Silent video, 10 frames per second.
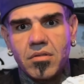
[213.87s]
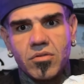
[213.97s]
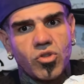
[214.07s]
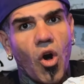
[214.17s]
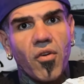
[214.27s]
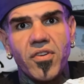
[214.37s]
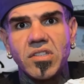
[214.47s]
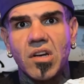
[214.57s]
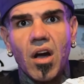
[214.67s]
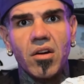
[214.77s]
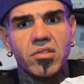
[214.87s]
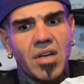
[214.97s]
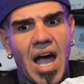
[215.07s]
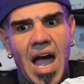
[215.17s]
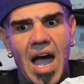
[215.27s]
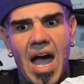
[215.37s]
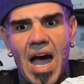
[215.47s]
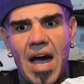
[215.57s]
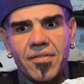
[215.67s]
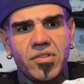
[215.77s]
Dolphins colors? I
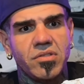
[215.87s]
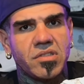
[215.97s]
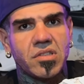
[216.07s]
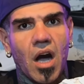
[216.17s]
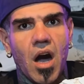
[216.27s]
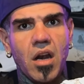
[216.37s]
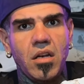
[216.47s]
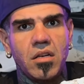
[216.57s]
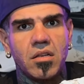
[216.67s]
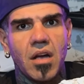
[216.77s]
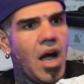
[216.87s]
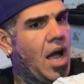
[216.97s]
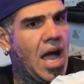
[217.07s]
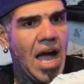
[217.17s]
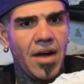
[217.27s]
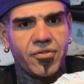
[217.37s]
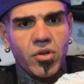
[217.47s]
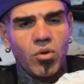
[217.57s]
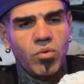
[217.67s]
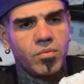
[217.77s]
have to, son. I have
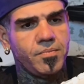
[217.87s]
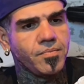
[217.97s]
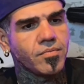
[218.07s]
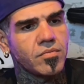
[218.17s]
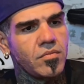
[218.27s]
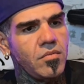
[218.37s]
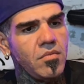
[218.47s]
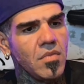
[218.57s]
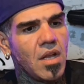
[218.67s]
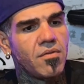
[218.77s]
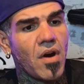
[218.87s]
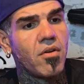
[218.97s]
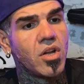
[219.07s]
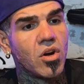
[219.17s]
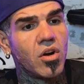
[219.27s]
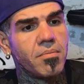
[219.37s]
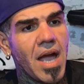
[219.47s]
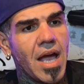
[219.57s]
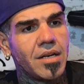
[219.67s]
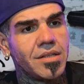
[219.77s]
to. Very good,
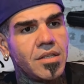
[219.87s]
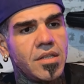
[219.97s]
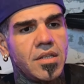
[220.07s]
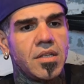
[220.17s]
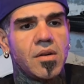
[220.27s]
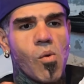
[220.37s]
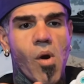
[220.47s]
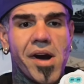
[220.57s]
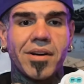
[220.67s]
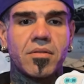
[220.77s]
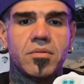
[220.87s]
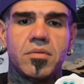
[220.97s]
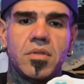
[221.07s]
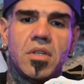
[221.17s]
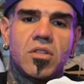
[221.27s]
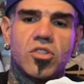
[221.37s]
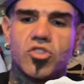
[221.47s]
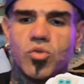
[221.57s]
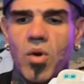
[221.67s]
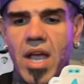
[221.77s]
man. Wow. The
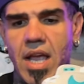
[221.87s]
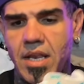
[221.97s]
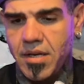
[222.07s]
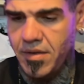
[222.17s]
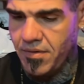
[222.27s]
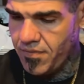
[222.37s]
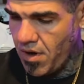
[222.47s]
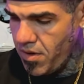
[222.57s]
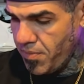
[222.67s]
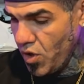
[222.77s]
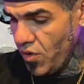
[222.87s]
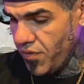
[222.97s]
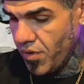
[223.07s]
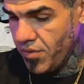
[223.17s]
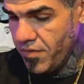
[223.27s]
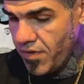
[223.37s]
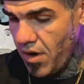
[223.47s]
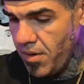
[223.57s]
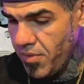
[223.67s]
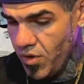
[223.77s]
suede. Very beautiful.
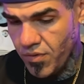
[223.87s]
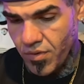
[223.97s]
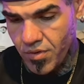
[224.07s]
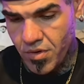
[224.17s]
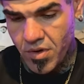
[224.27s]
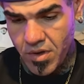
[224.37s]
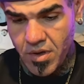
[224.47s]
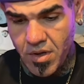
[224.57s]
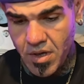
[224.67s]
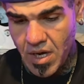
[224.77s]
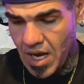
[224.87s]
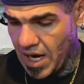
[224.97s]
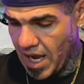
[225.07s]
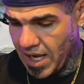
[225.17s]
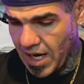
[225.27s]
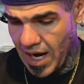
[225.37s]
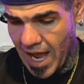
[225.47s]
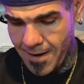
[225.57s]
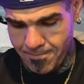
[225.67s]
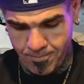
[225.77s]
Very beautiful. I like it a
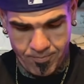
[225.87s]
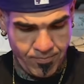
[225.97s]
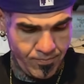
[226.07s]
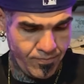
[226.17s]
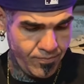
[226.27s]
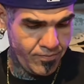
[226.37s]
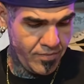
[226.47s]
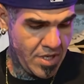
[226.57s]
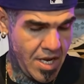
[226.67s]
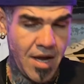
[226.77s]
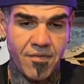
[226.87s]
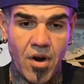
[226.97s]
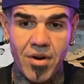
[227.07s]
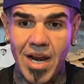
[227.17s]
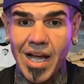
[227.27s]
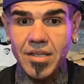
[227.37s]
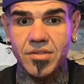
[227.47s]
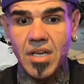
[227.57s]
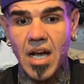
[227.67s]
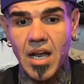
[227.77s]
lot. Yeah, very
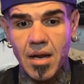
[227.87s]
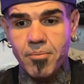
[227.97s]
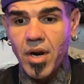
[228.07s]
nice. I gotta